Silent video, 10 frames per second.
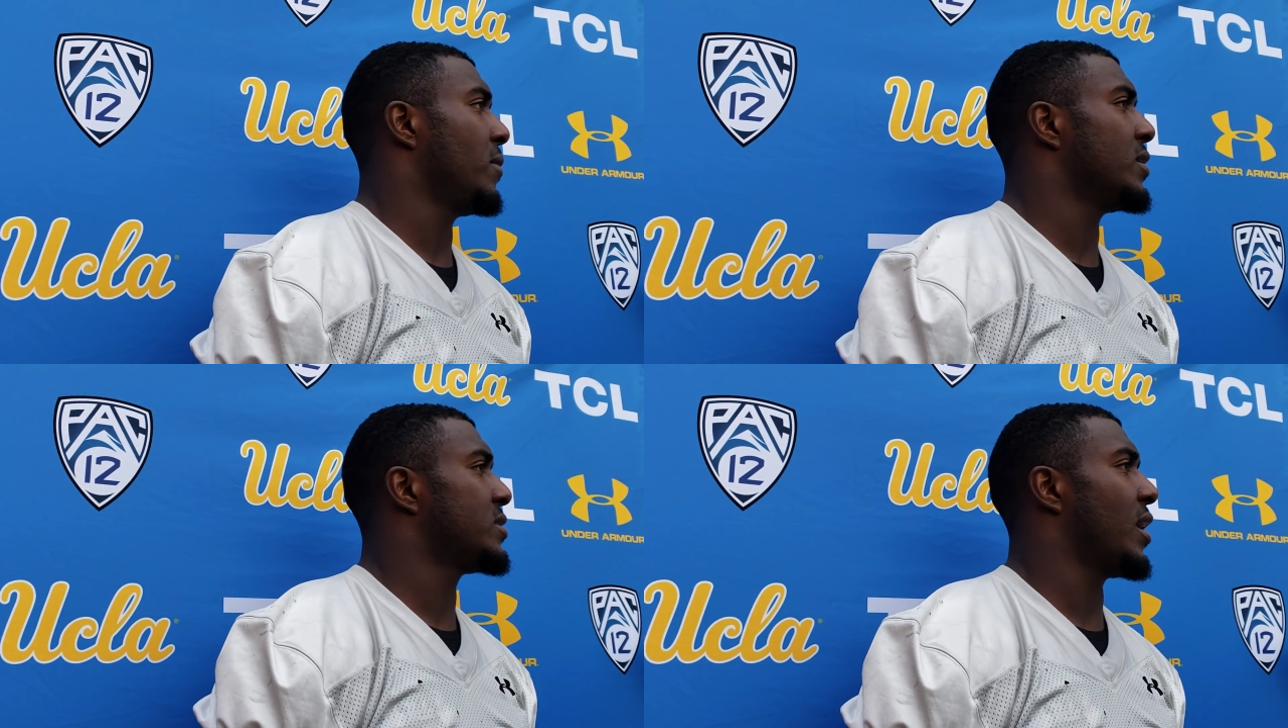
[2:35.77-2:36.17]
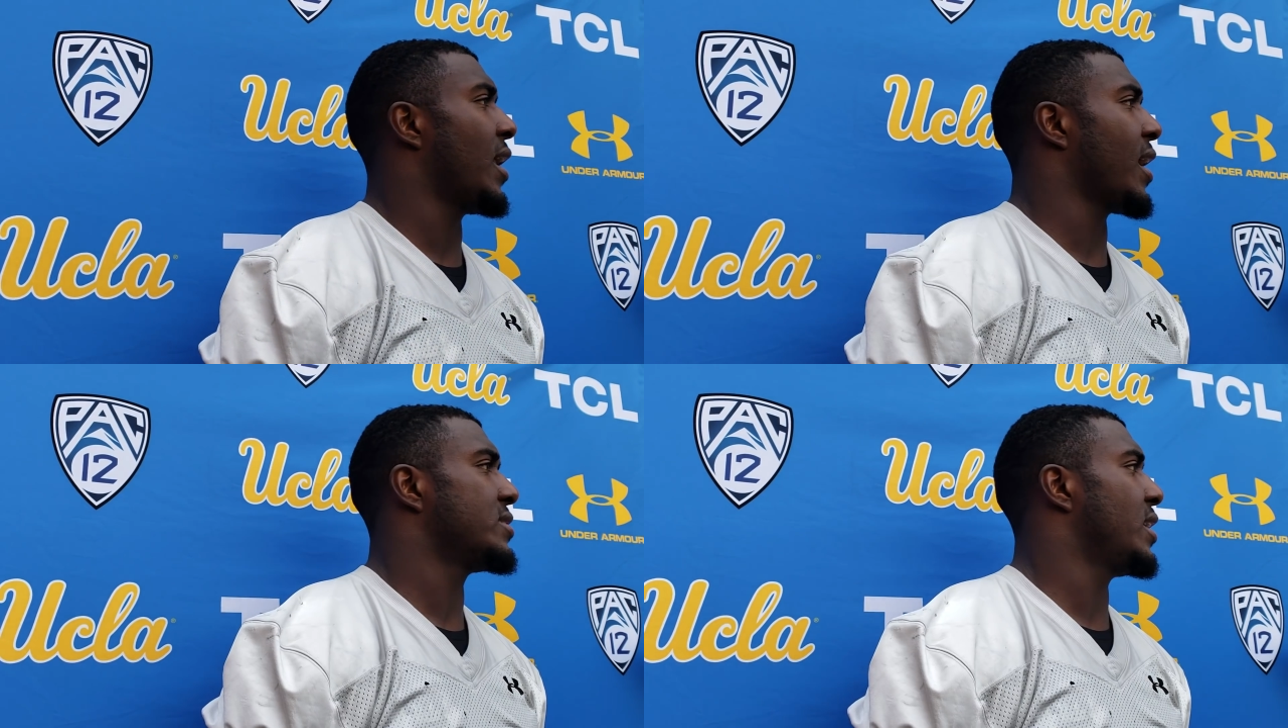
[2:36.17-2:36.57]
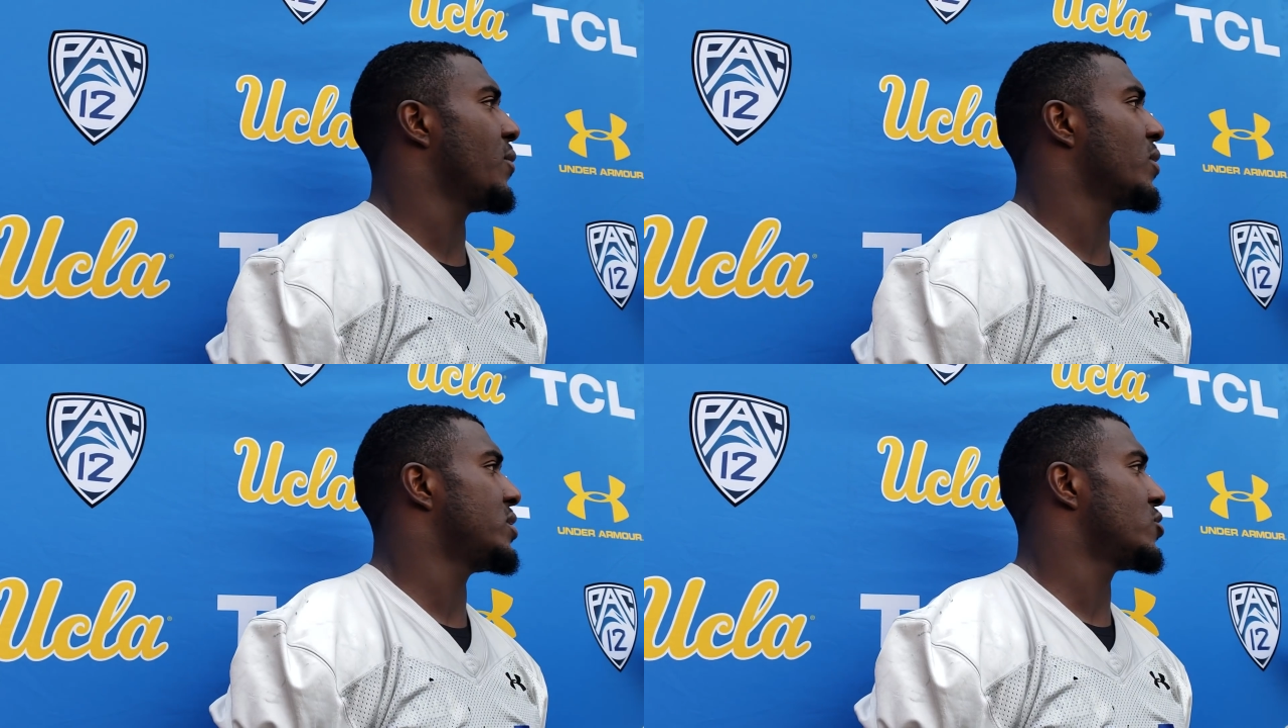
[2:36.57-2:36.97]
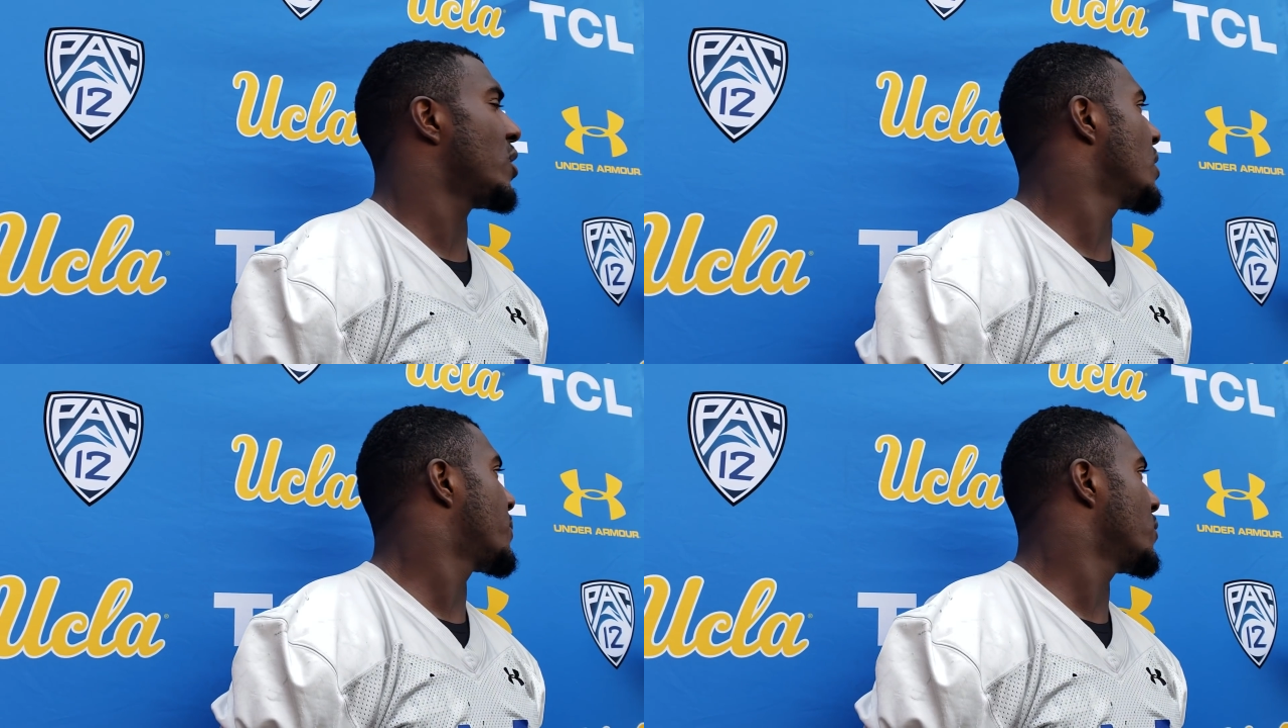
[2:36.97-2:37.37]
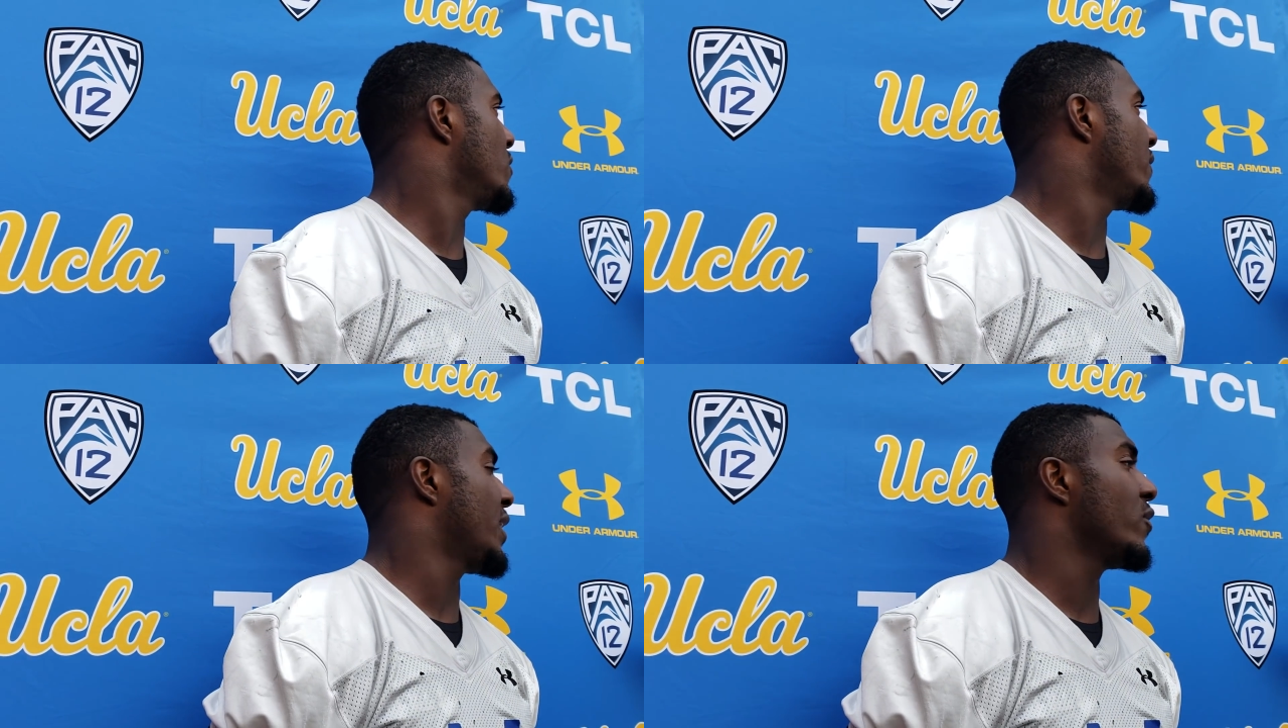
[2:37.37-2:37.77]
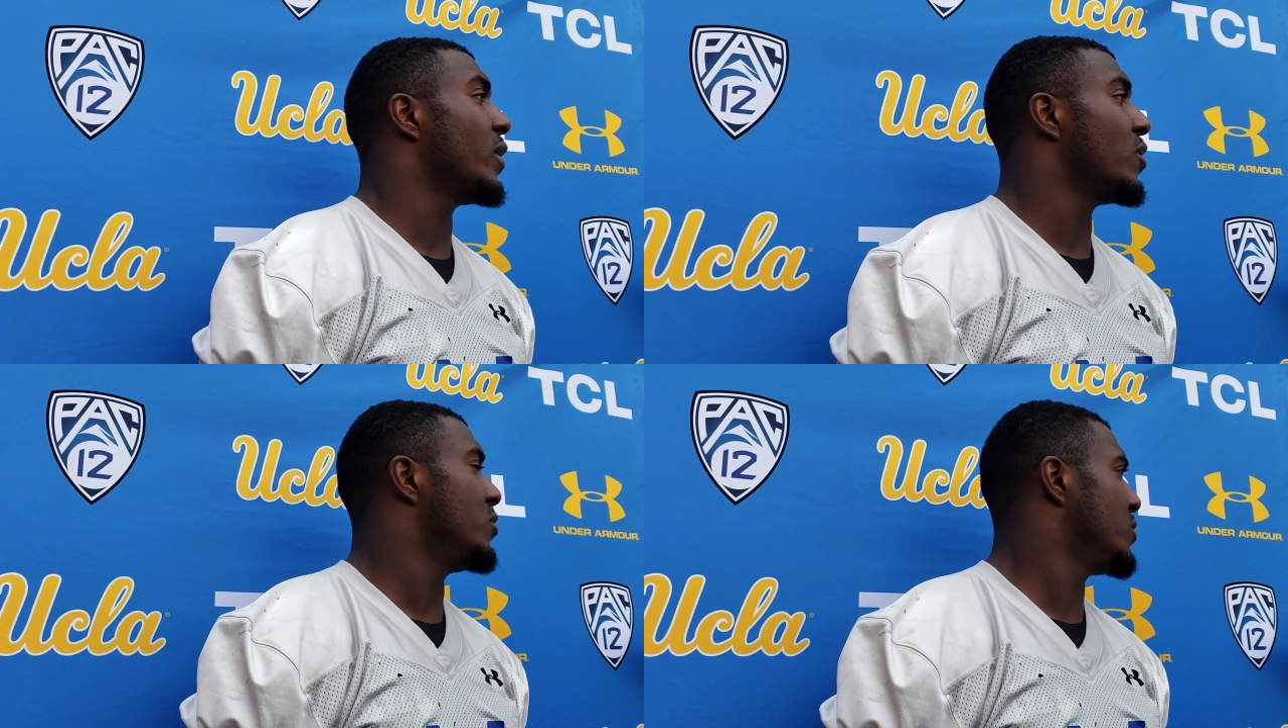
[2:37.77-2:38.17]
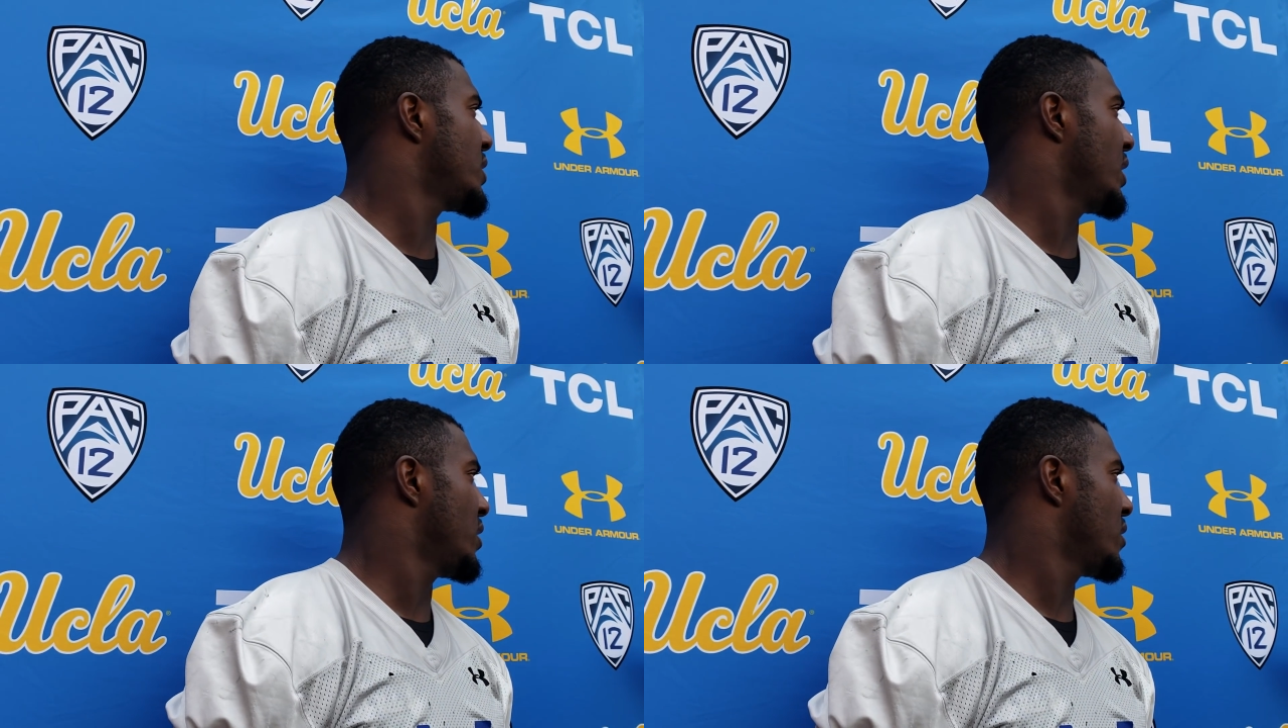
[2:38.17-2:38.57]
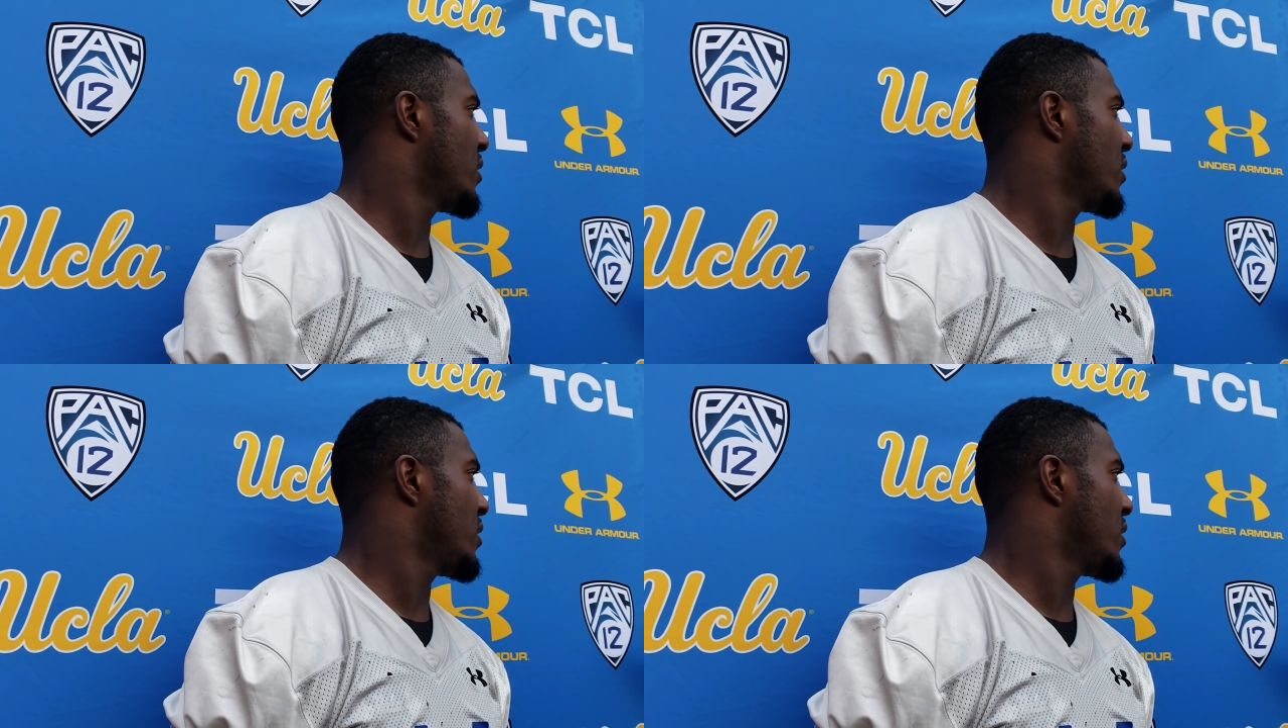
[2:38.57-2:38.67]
But so, like I said, we're still trying to improve, and every week you do see it.